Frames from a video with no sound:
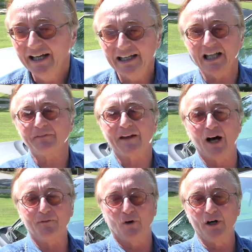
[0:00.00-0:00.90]
He left
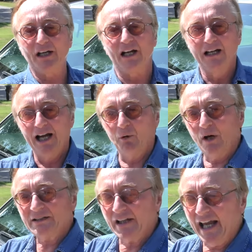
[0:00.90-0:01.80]
California and
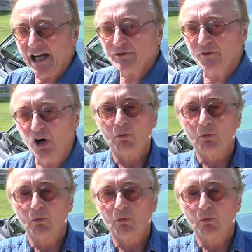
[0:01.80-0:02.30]
went to Nashville